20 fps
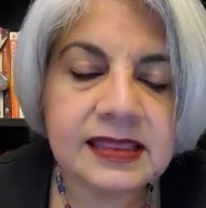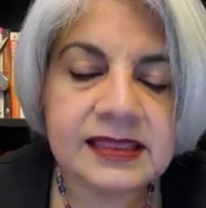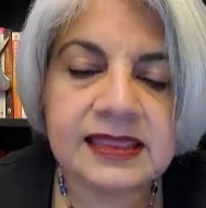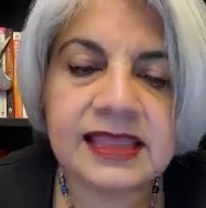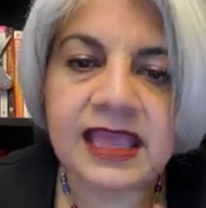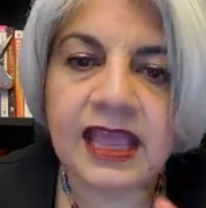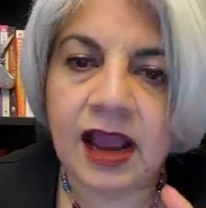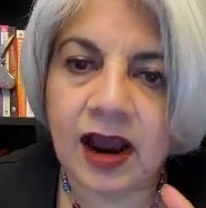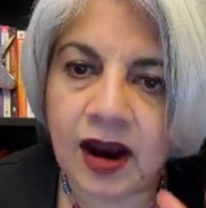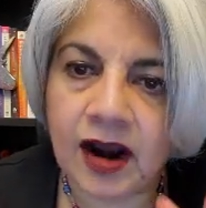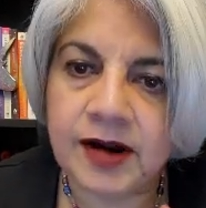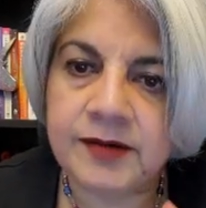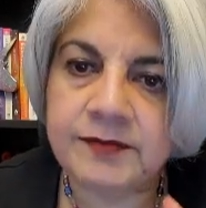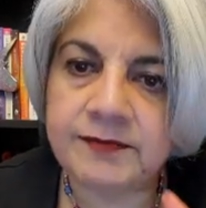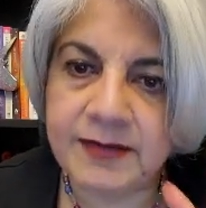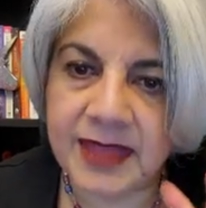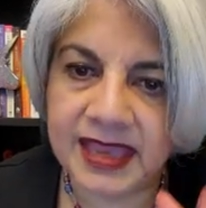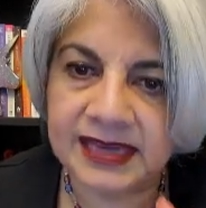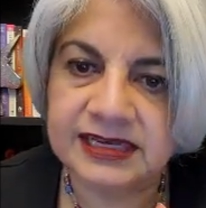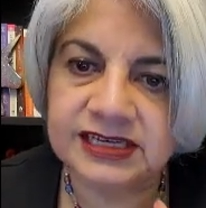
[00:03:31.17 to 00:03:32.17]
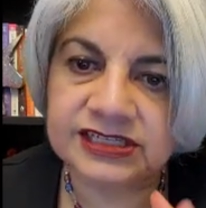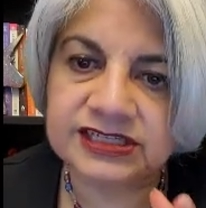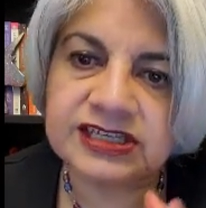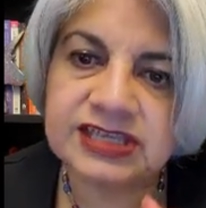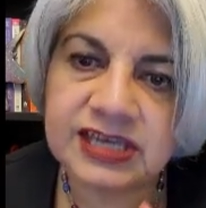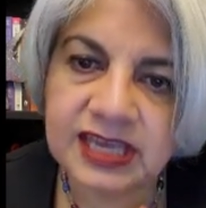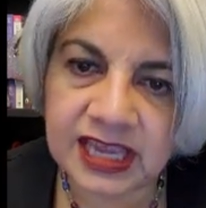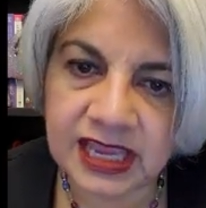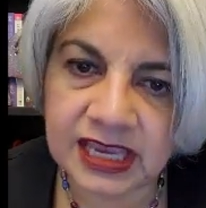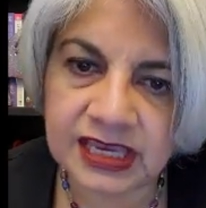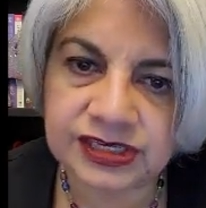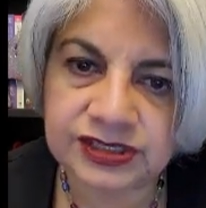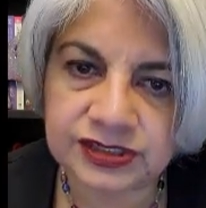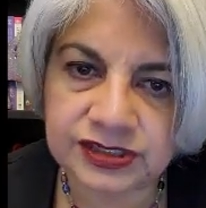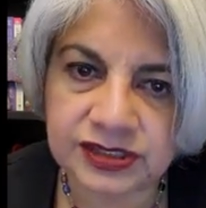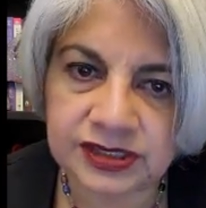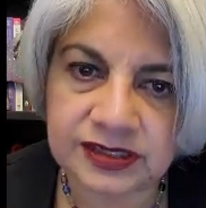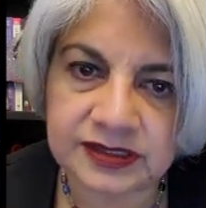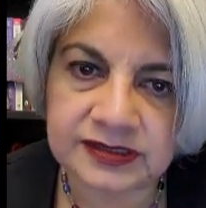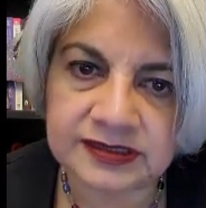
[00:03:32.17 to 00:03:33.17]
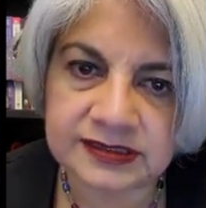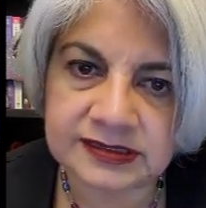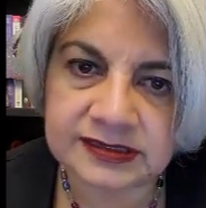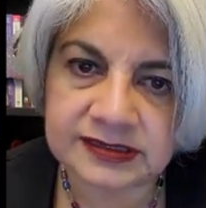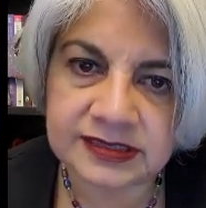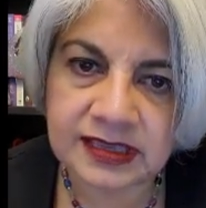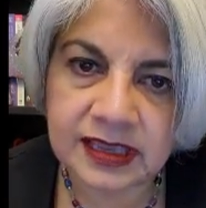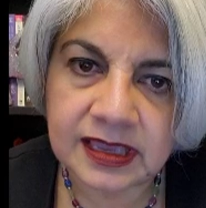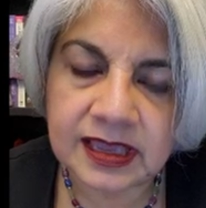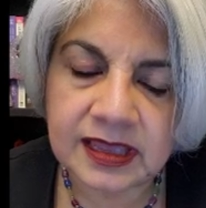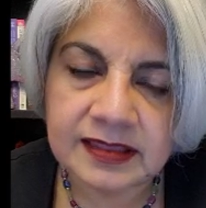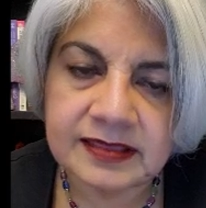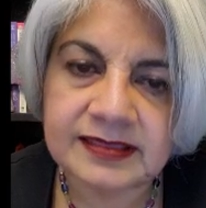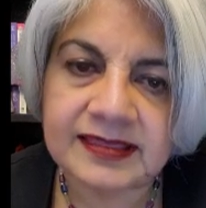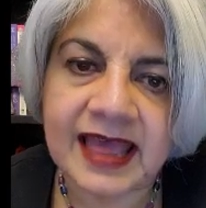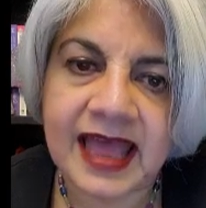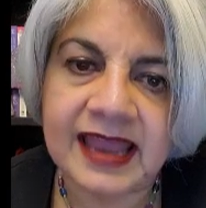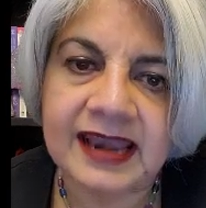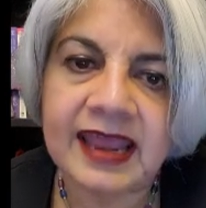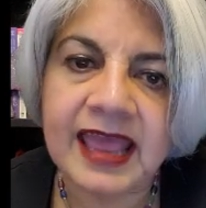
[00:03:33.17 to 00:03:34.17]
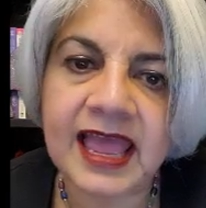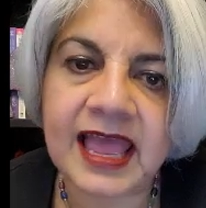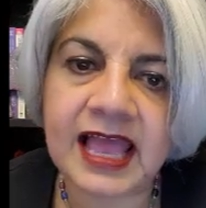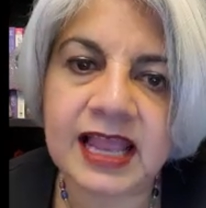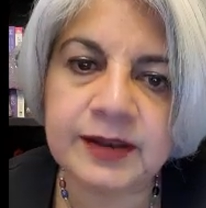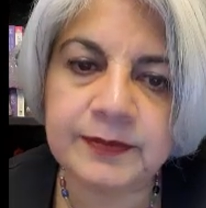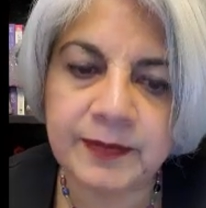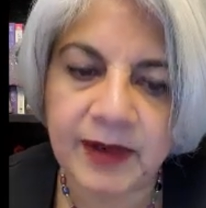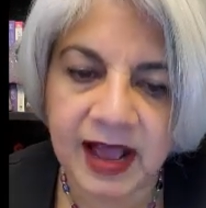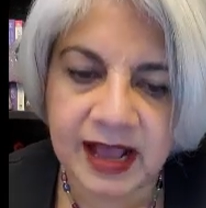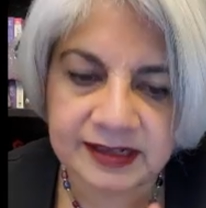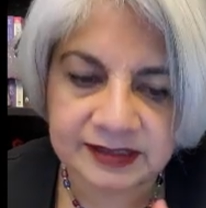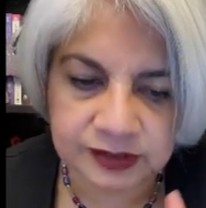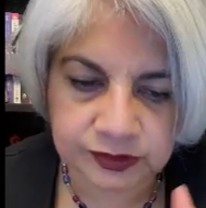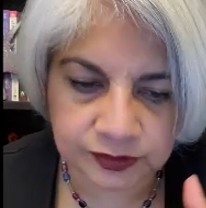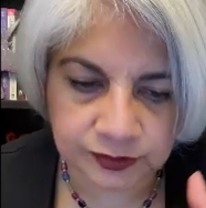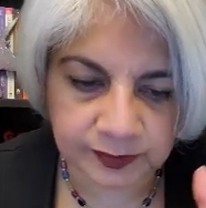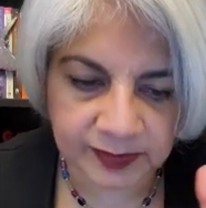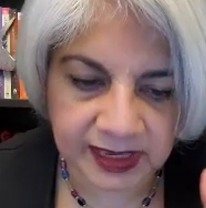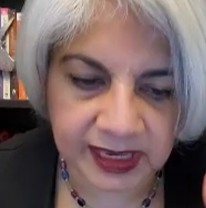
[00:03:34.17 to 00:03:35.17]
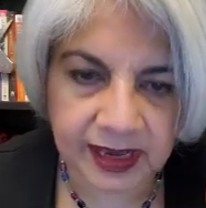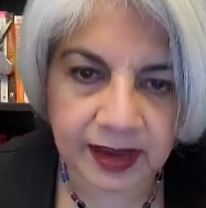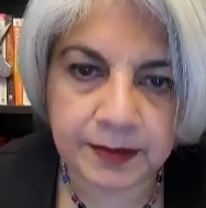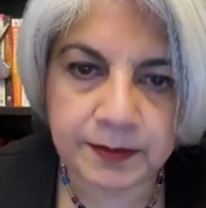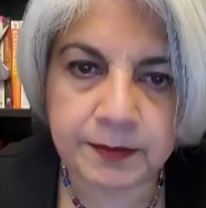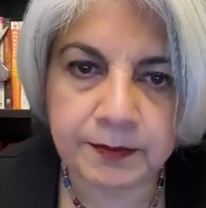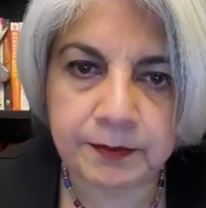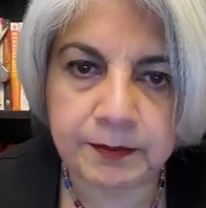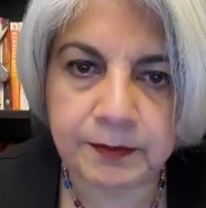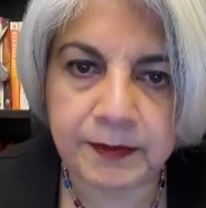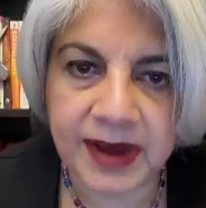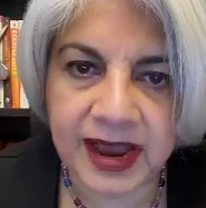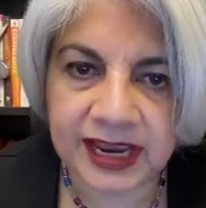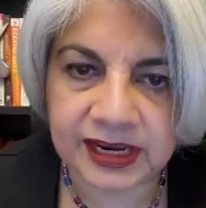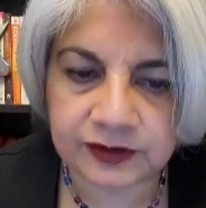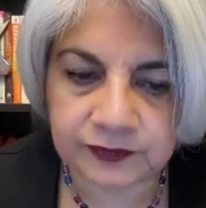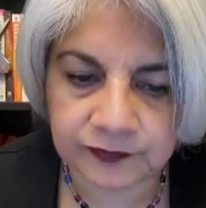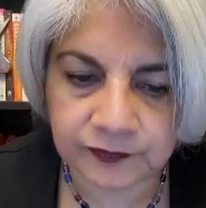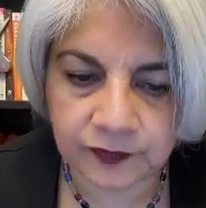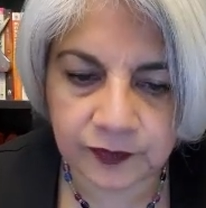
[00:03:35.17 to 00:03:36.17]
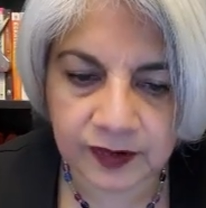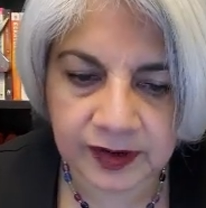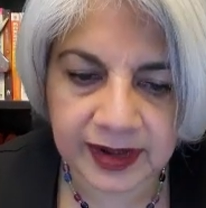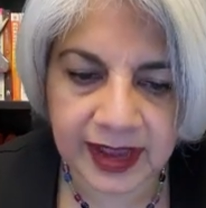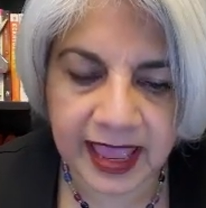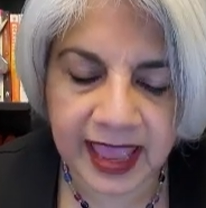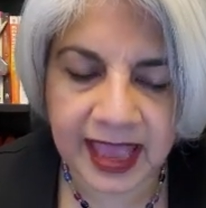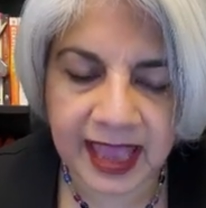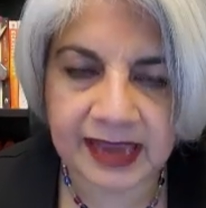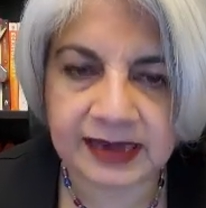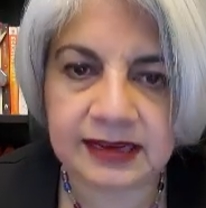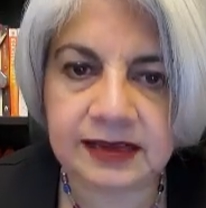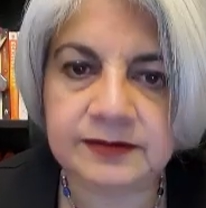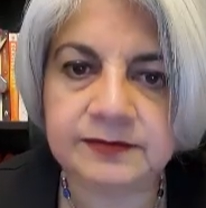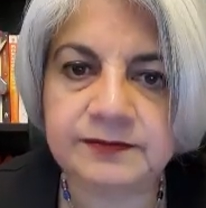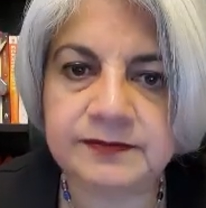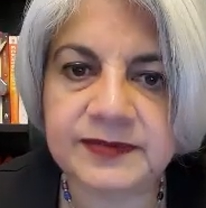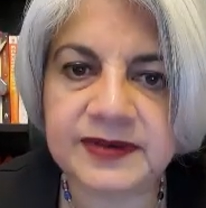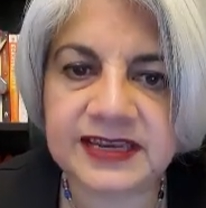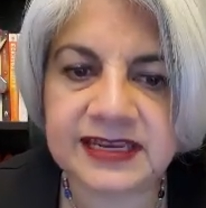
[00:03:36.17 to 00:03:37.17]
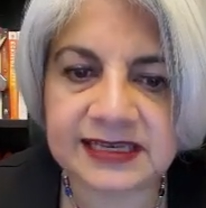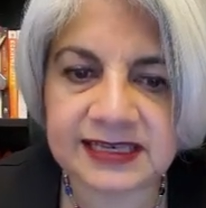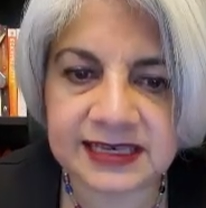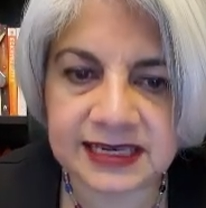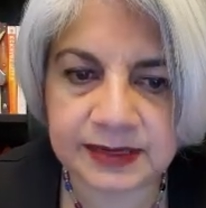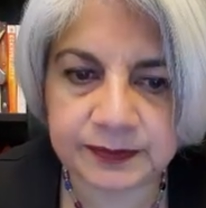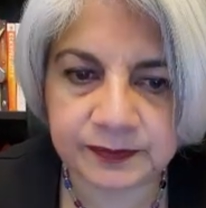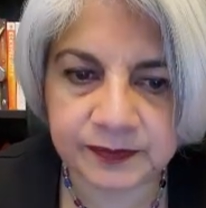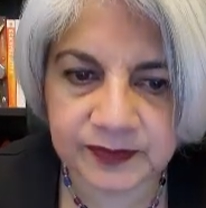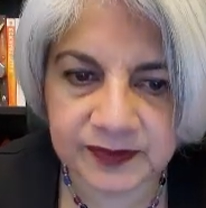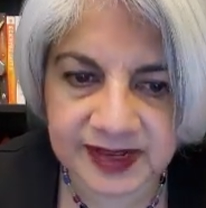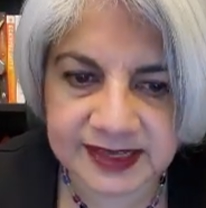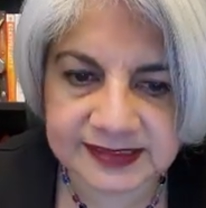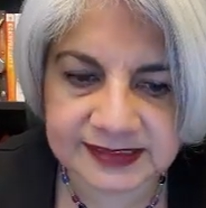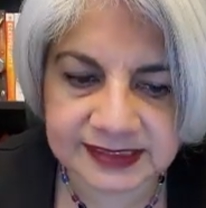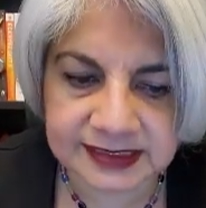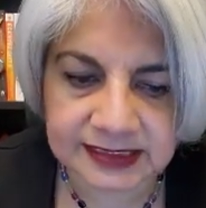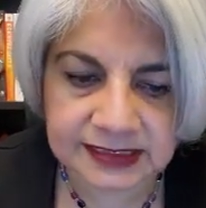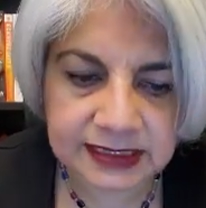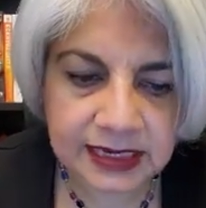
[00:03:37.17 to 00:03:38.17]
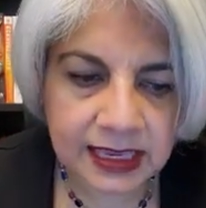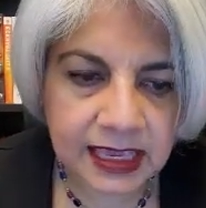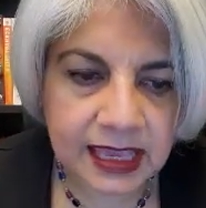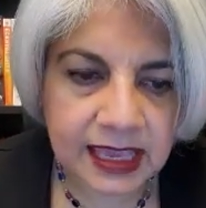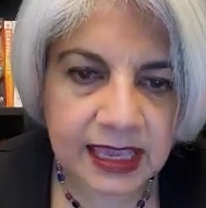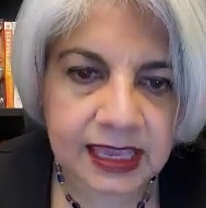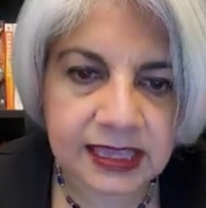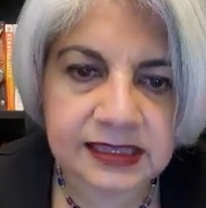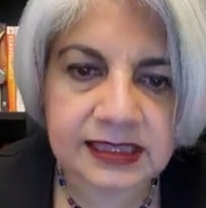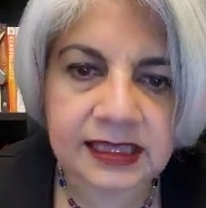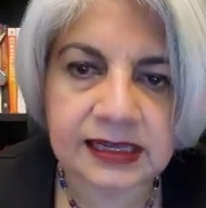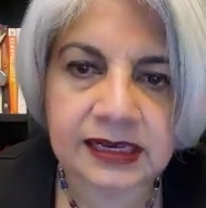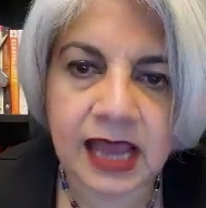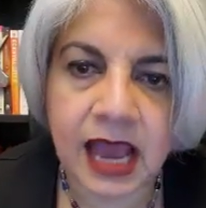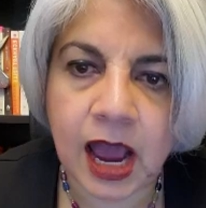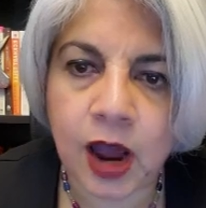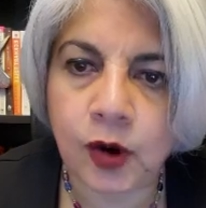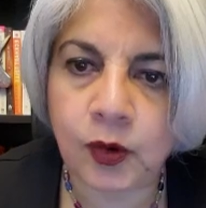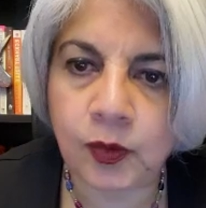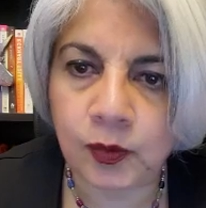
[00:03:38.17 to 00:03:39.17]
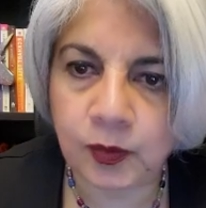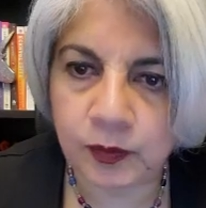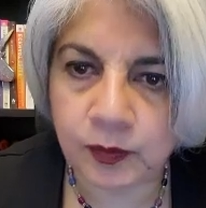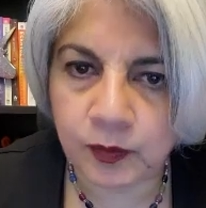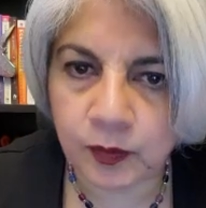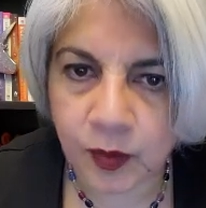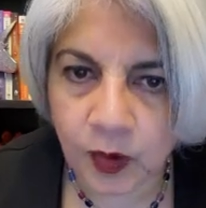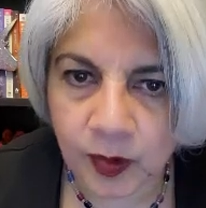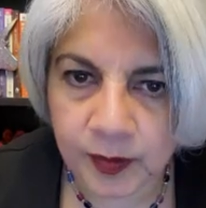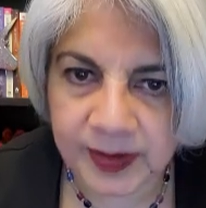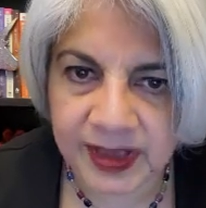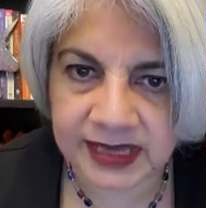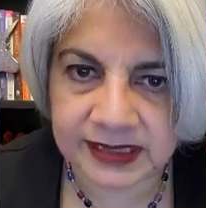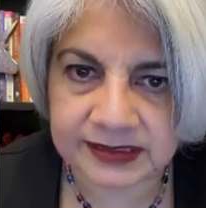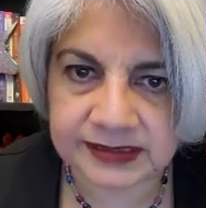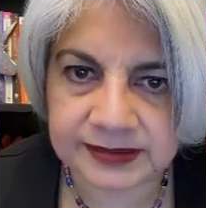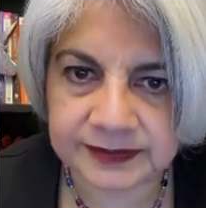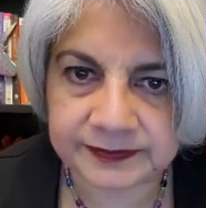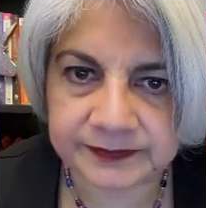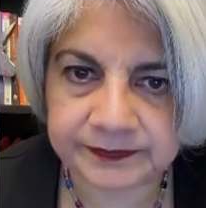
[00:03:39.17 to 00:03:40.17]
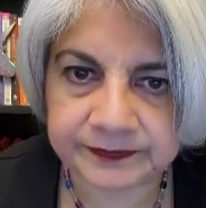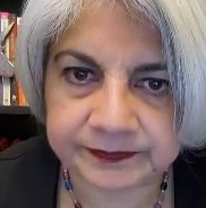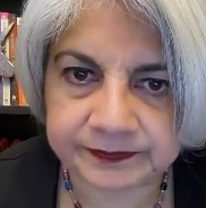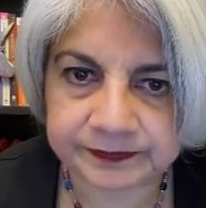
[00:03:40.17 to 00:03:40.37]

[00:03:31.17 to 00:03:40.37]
they are meditations that help us to become mindful and completely present in the now moment.